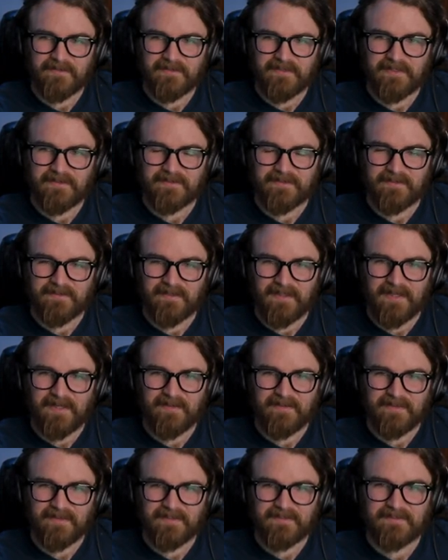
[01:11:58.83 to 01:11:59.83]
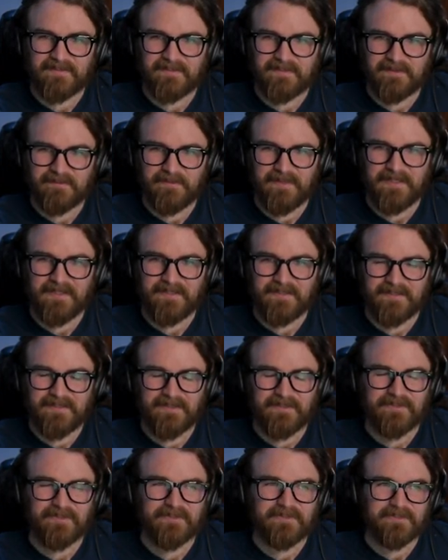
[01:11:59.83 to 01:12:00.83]
tested a lot of things and didn't make it.
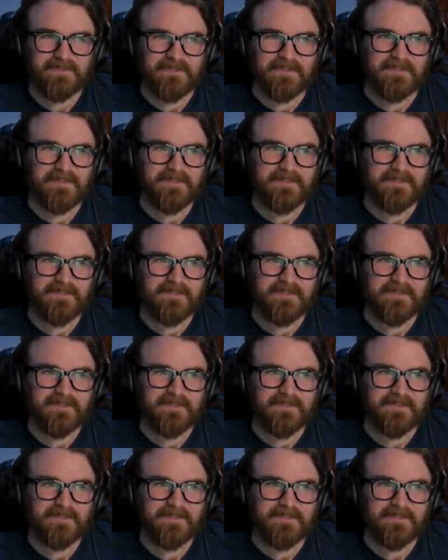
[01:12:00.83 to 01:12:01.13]
Interesting.